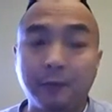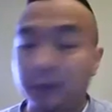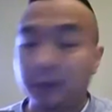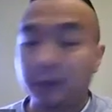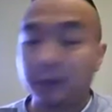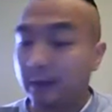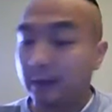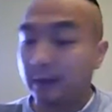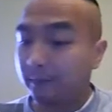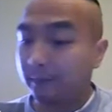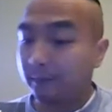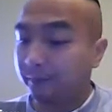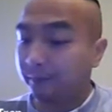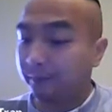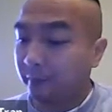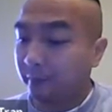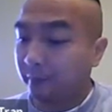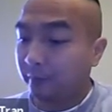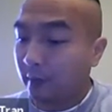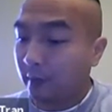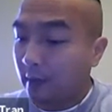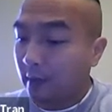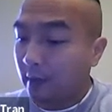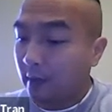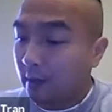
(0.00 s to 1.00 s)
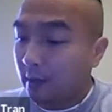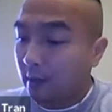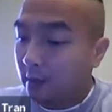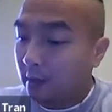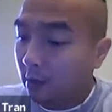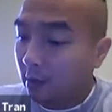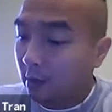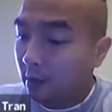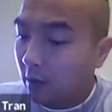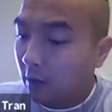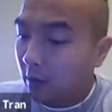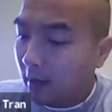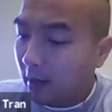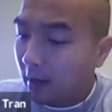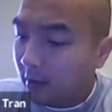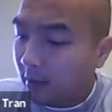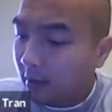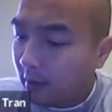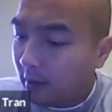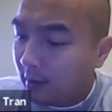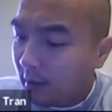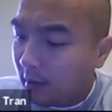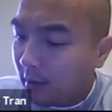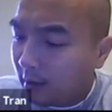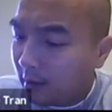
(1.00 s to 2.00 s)
Okay, so I
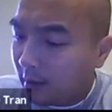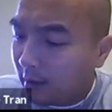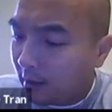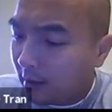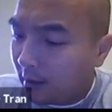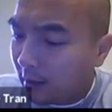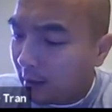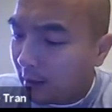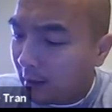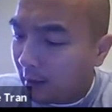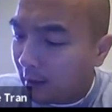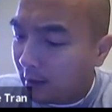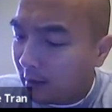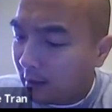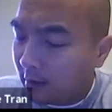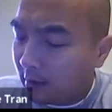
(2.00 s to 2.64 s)
think on